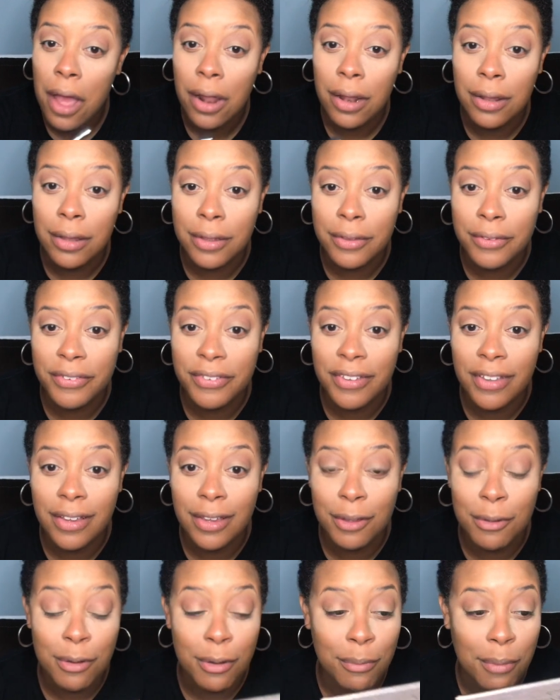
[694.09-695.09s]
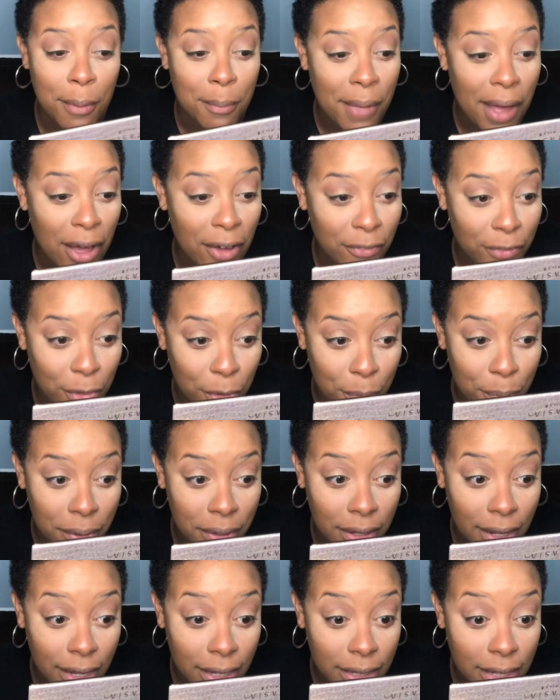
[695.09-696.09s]
I look silly with my mouth
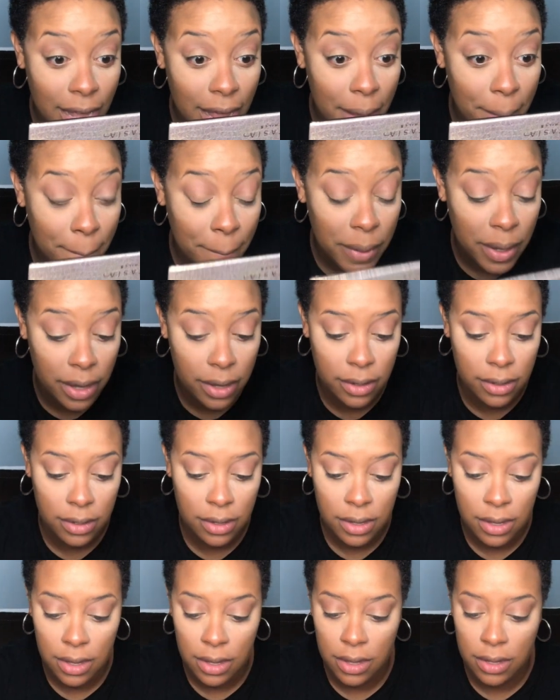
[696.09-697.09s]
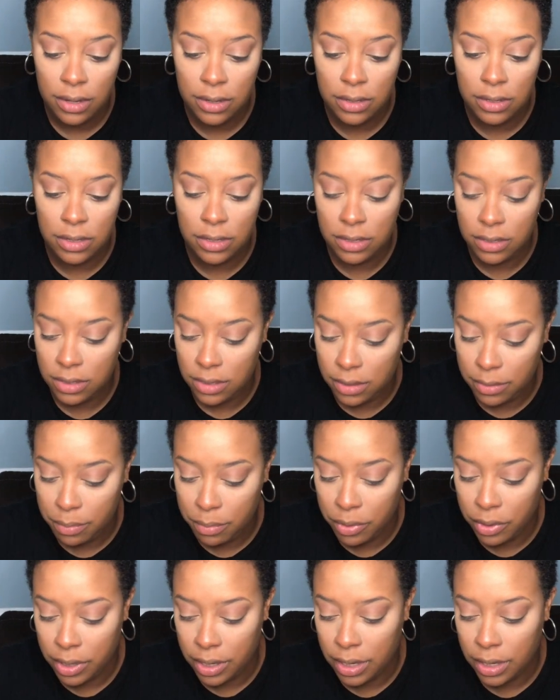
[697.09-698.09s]
open like that, but just to
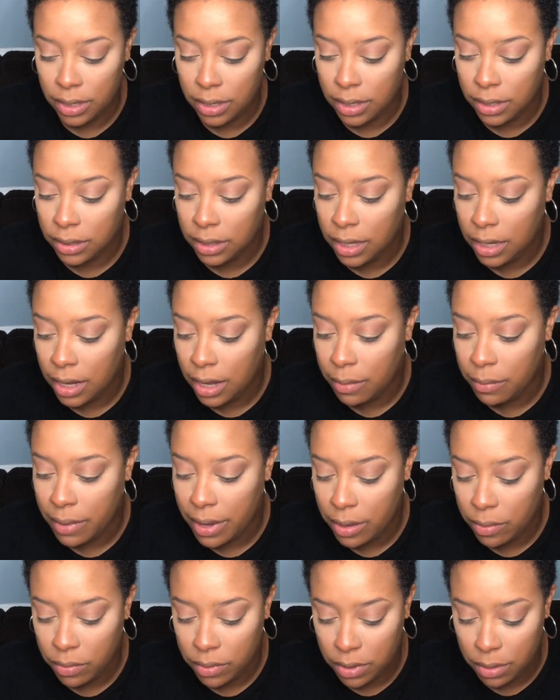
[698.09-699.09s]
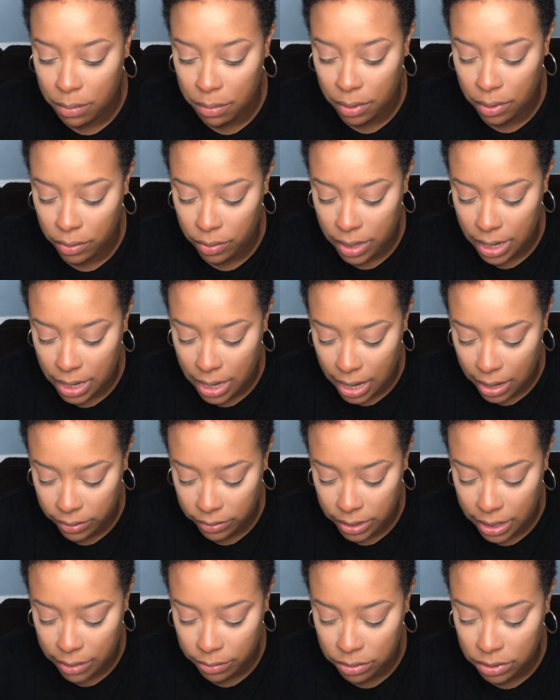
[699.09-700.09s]
bring, I think I might want to blow that
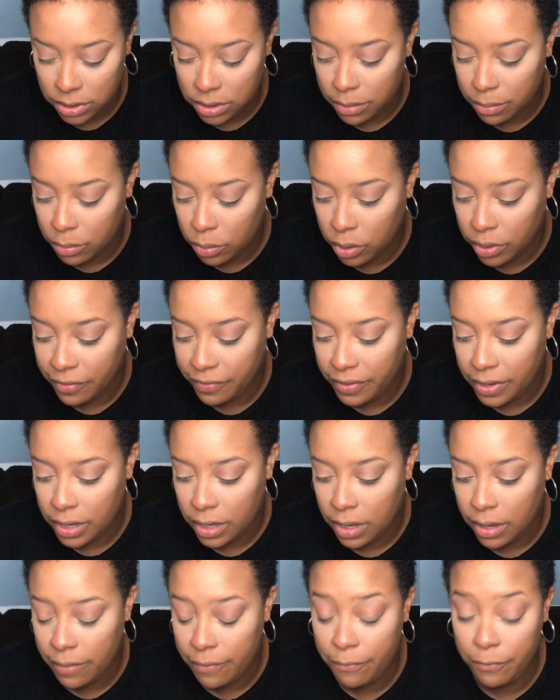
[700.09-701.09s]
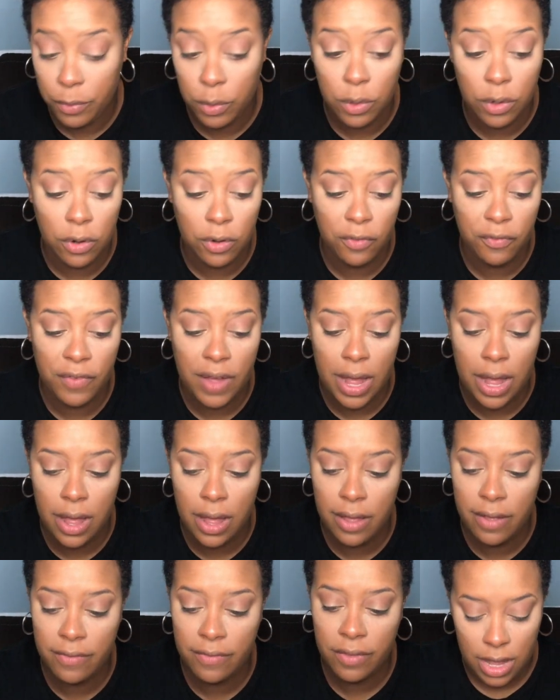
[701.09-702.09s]
out. That was the Morphe M405.
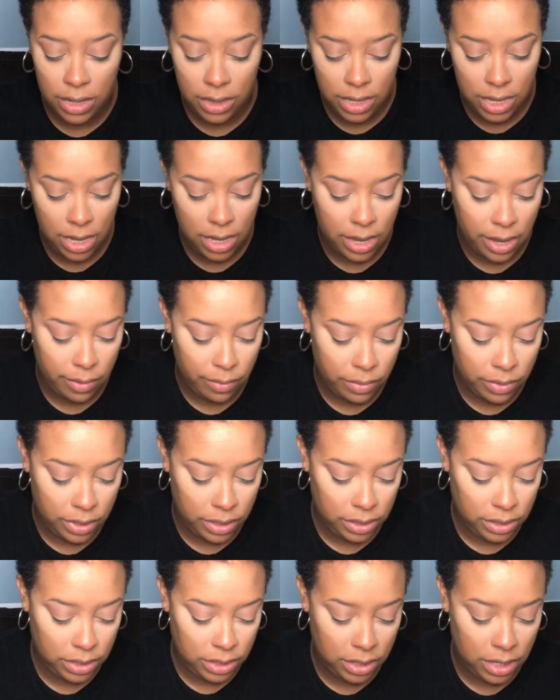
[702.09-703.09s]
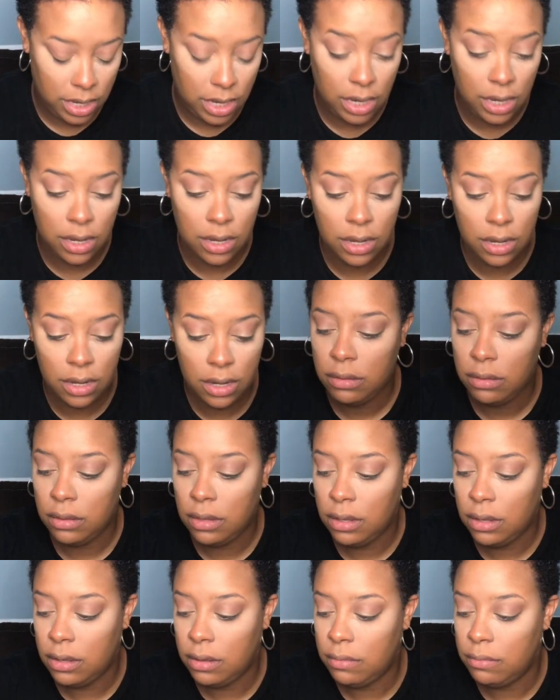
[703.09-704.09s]
I think I want to take
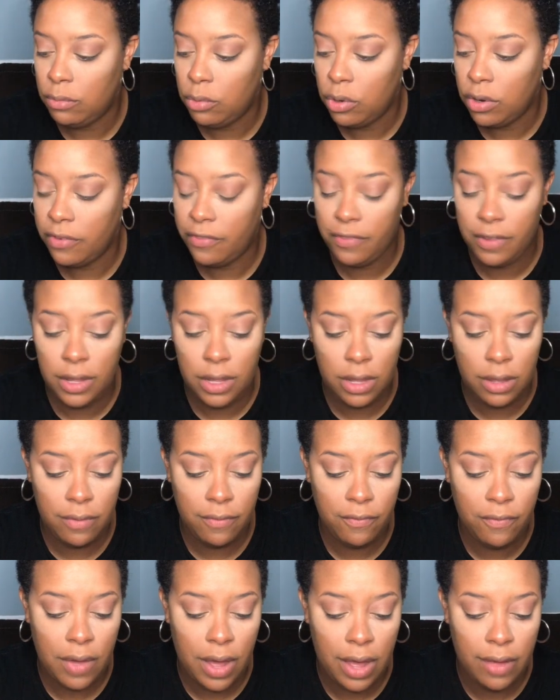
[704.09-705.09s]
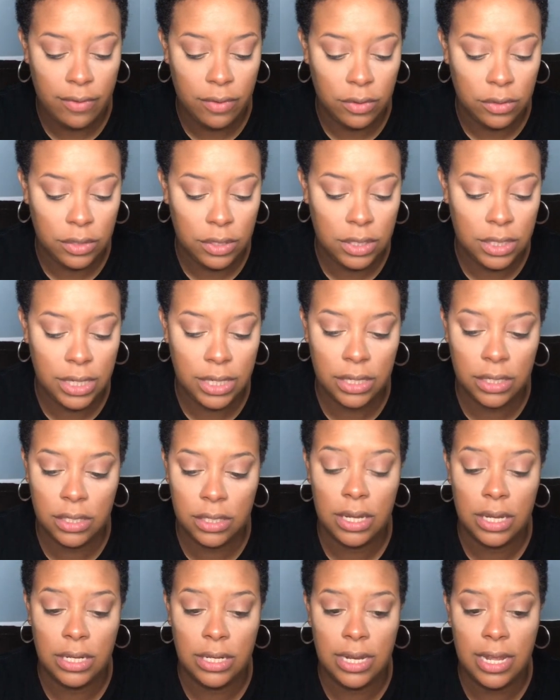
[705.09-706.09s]
the Morphe M506
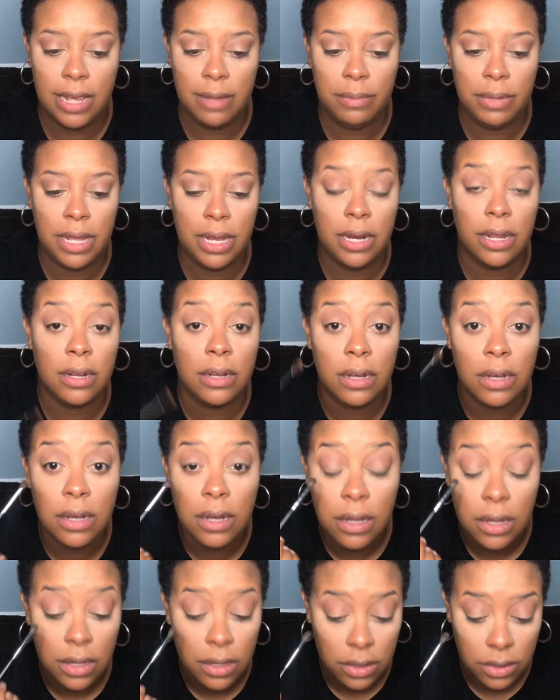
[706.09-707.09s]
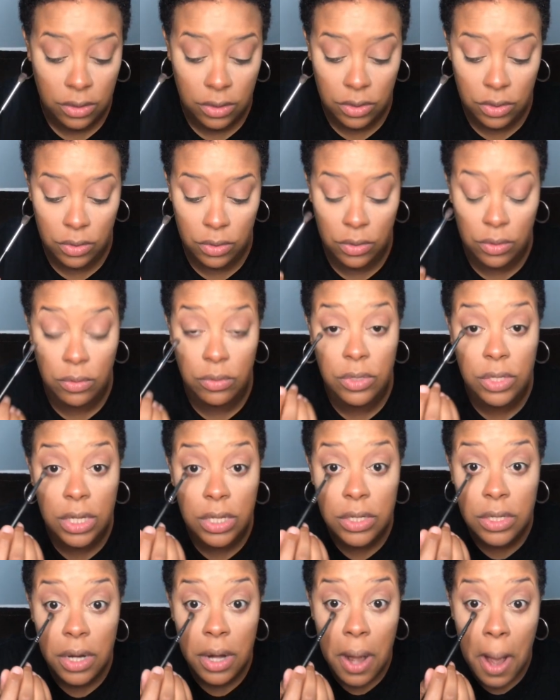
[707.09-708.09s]
and dab that in to
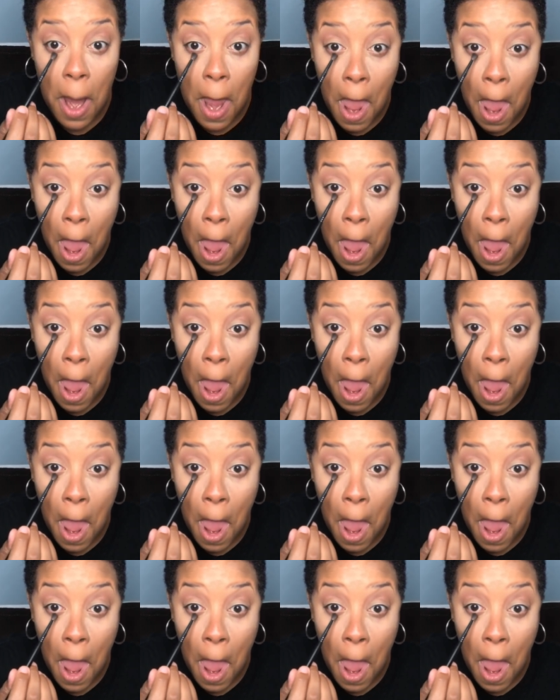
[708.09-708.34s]
ginger